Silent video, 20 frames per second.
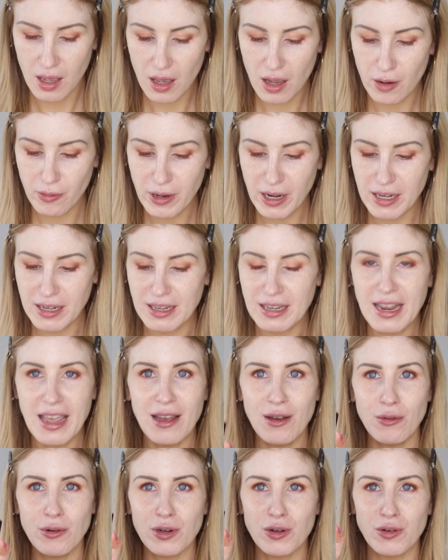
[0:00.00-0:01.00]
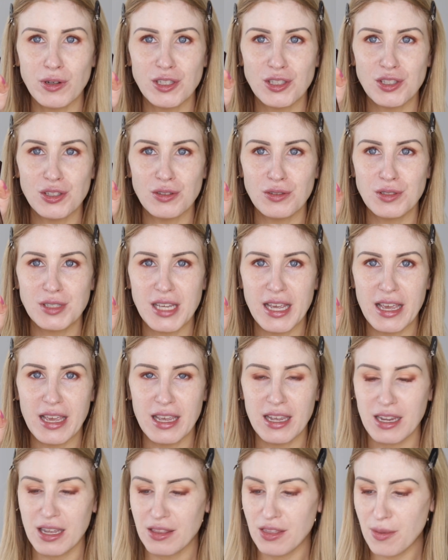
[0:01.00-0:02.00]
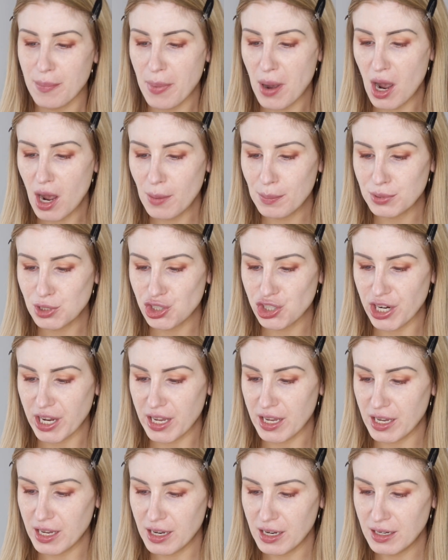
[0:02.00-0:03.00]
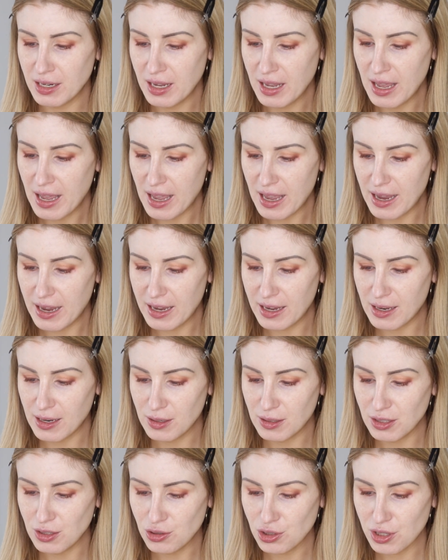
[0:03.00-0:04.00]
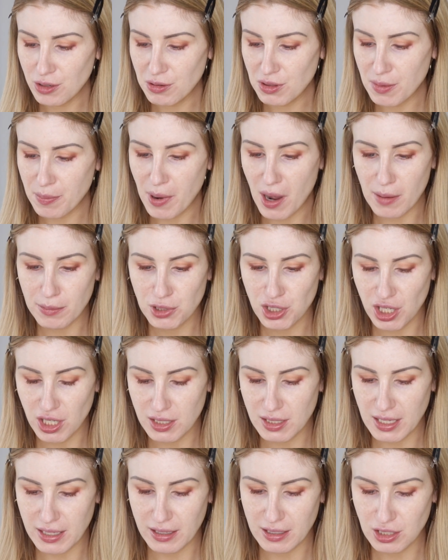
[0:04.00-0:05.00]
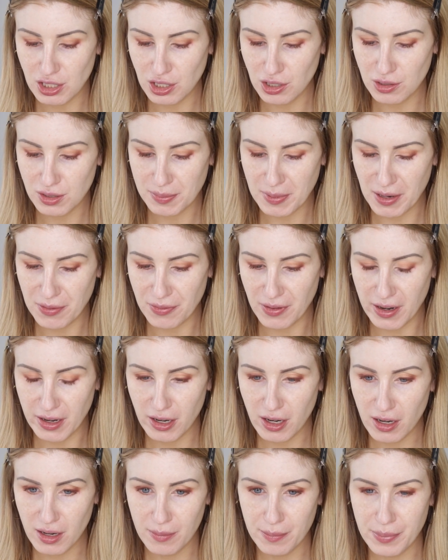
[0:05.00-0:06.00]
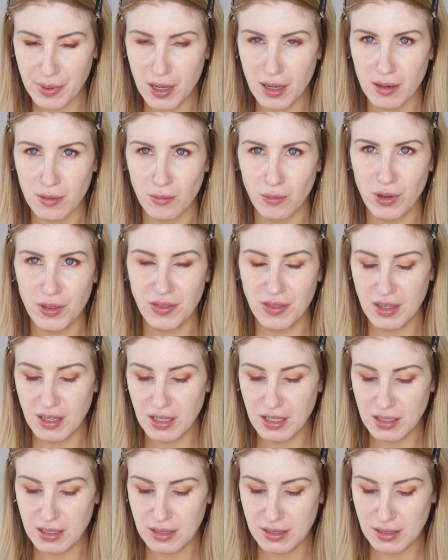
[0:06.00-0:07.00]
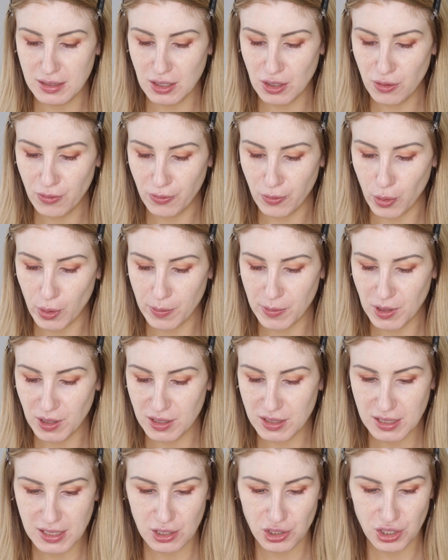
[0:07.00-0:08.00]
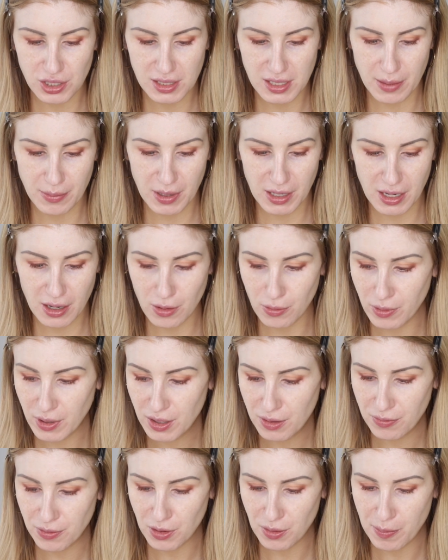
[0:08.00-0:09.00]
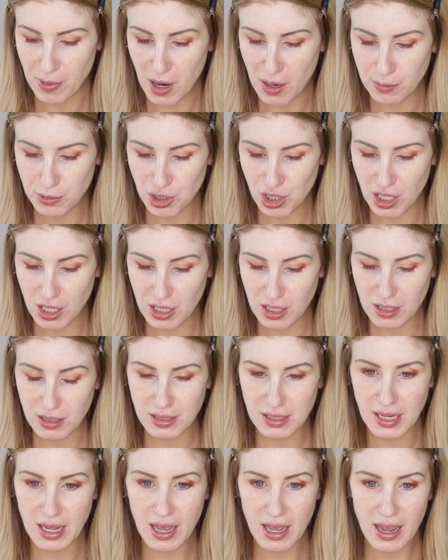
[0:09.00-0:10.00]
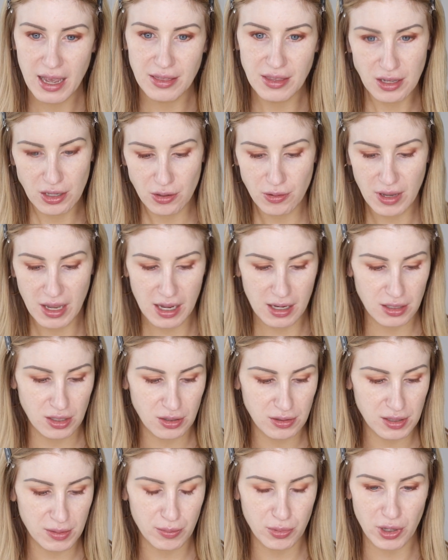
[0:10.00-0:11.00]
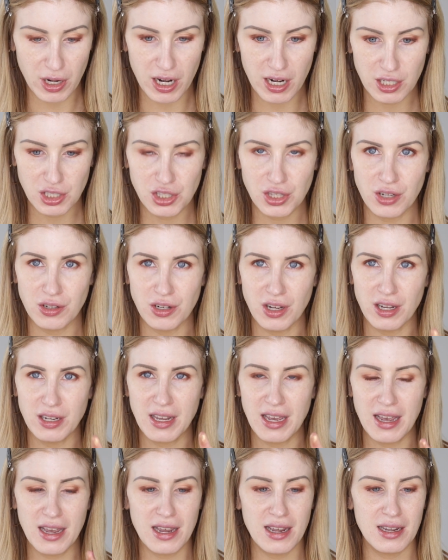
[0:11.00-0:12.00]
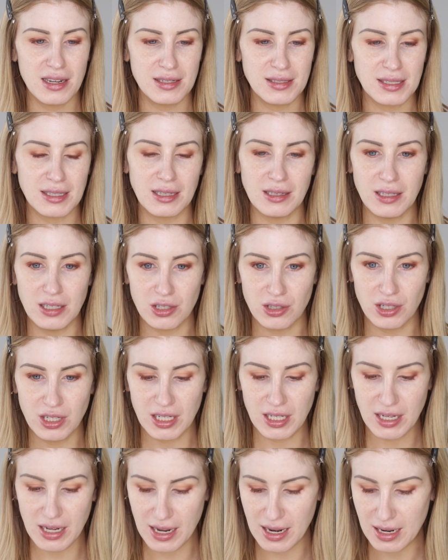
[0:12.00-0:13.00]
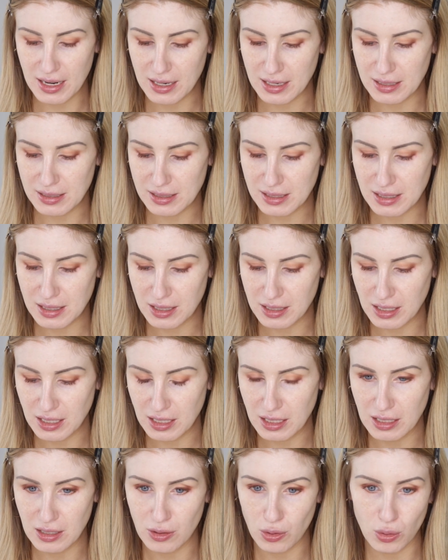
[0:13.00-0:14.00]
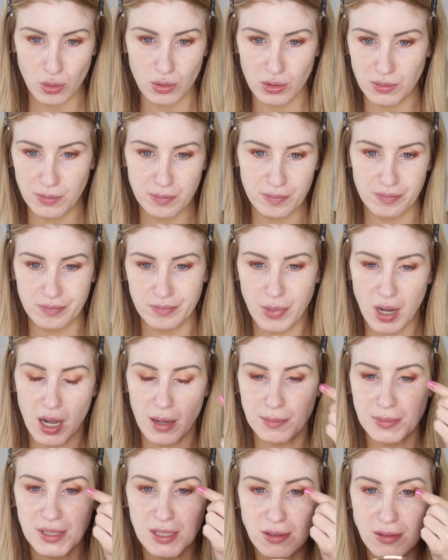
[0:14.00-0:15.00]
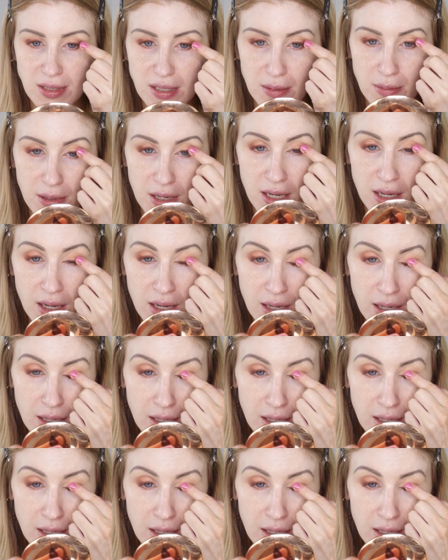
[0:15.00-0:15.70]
All right, now we're going to take the pop shade, and usually with the pop shades, I like to use my finger, but with these new formulas that she's coming out with for the pop shades, I think you can use a brush. They're not as glittery as the old pops used to be.